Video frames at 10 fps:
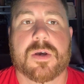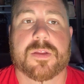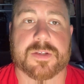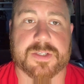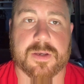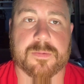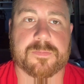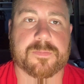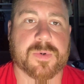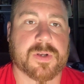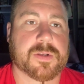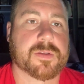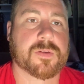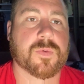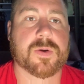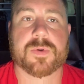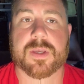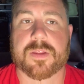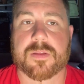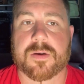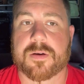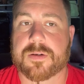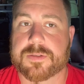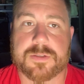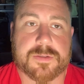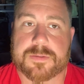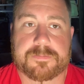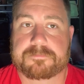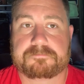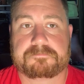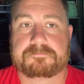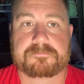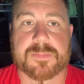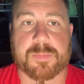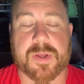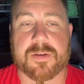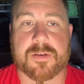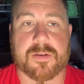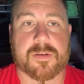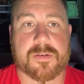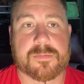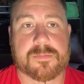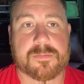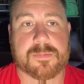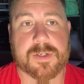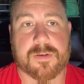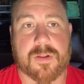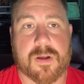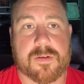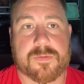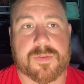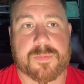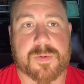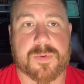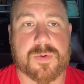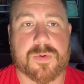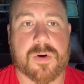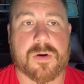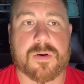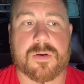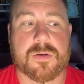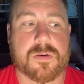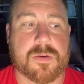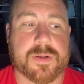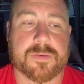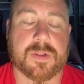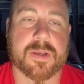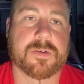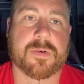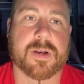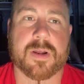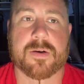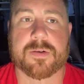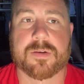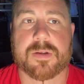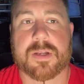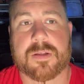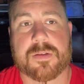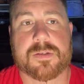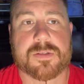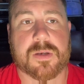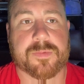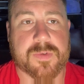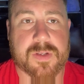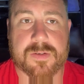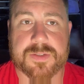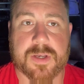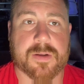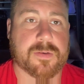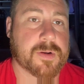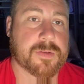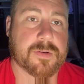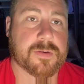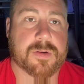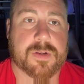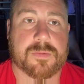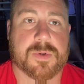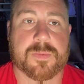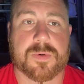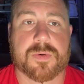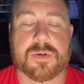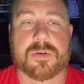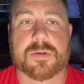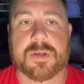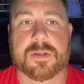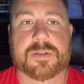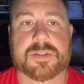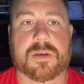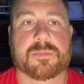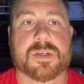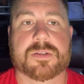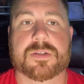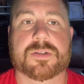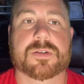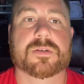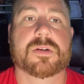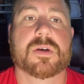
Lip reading: the same, but the way we get there is dependent on, you know, a lot of the people who are, you know, enlightened right now and getting these type of videos out, or other, you know, people who are getting the same message and